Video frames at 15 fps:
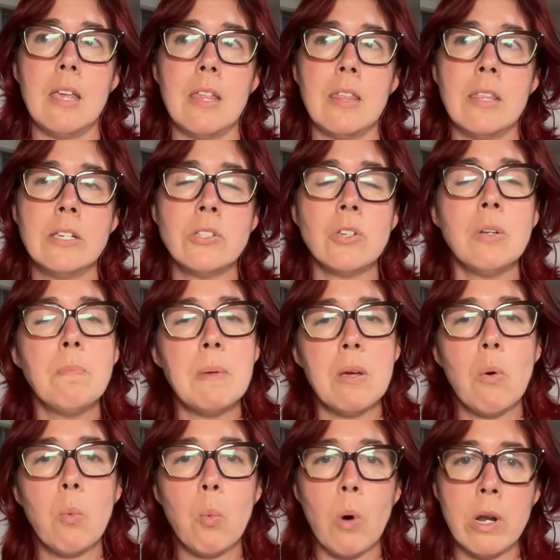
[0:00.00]
this could be a
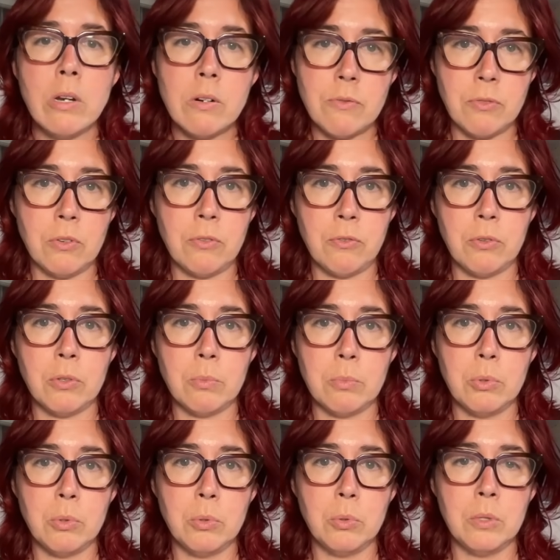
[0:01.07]
wonderful full
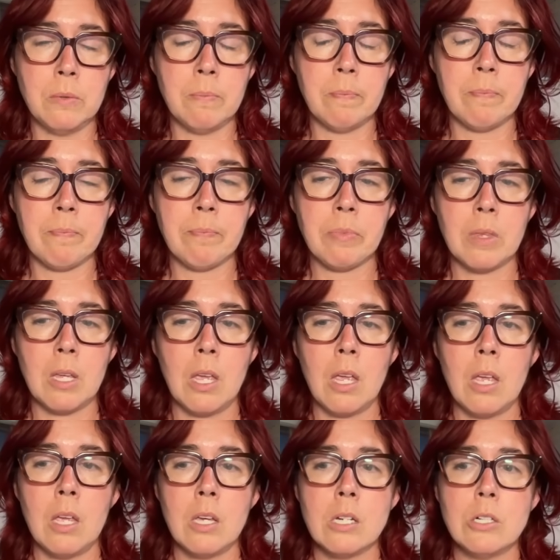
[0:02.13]
moon
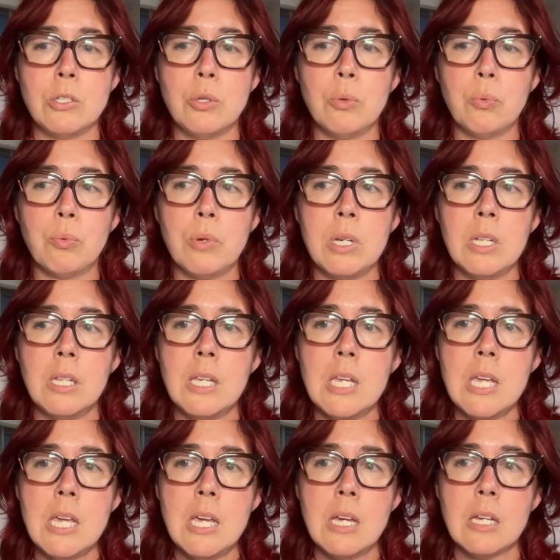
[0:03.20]
to
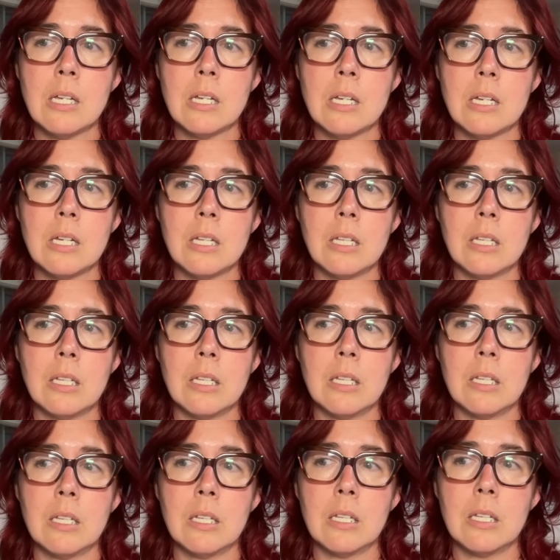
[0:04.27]
really
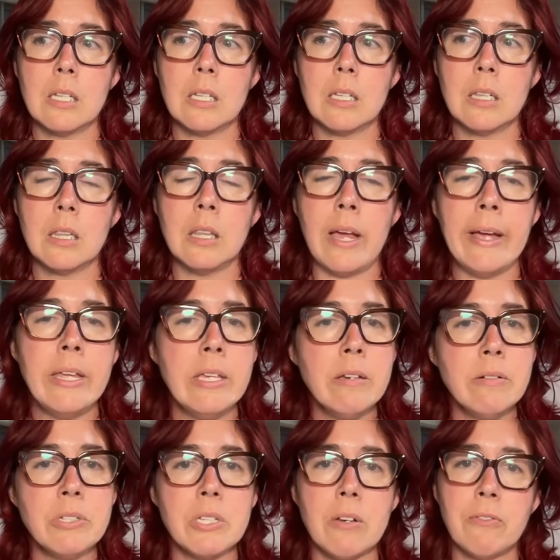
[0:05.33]
let
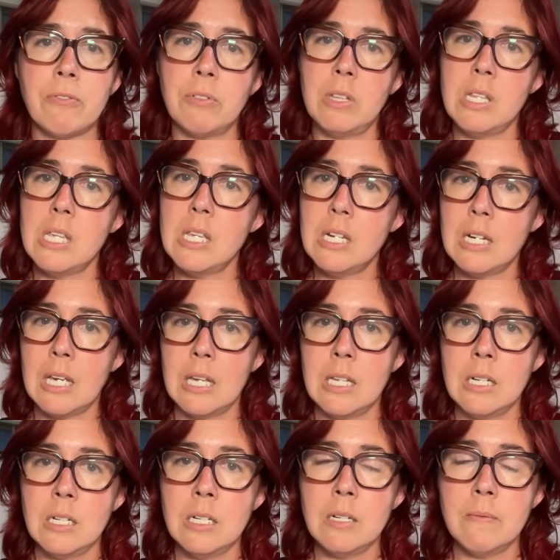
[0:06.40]
yourself lean
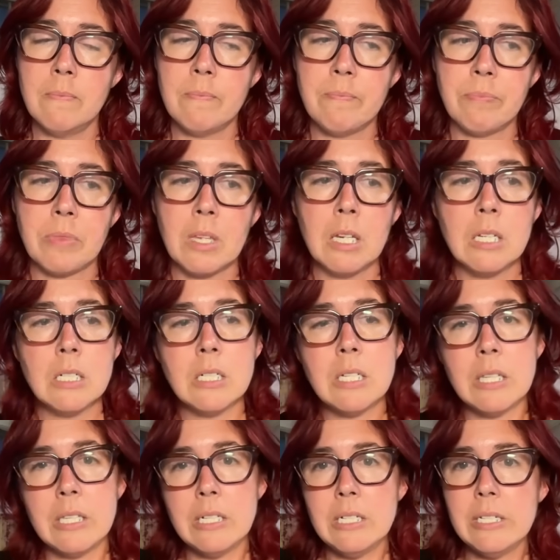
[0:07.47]
in to
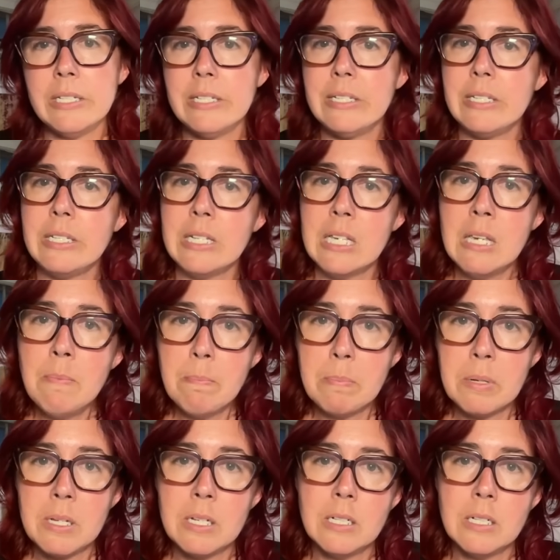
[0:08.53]
the deep